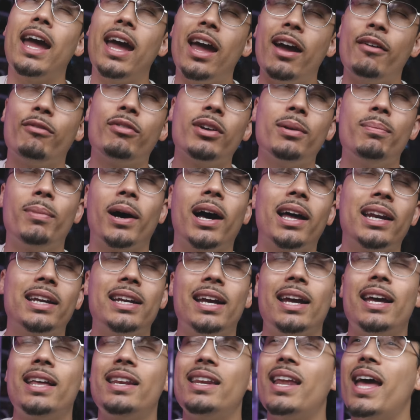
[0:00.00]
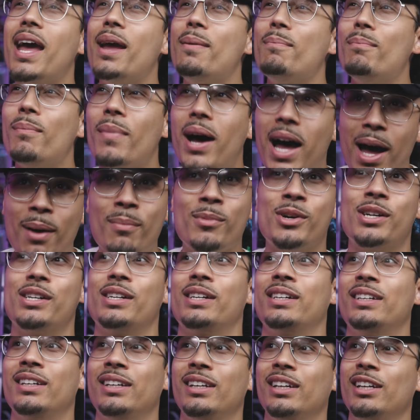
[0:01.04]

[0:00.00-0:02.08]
everybody in their mama